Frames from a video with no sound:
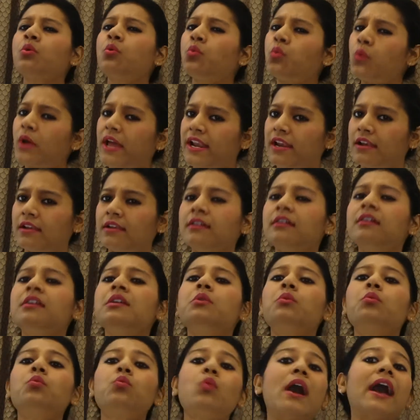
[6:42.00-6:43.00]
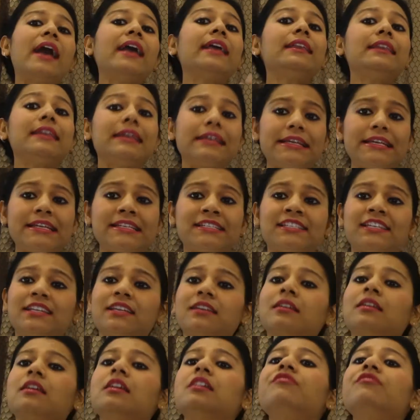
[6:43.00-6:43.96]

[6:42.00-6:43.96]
Well, while eating,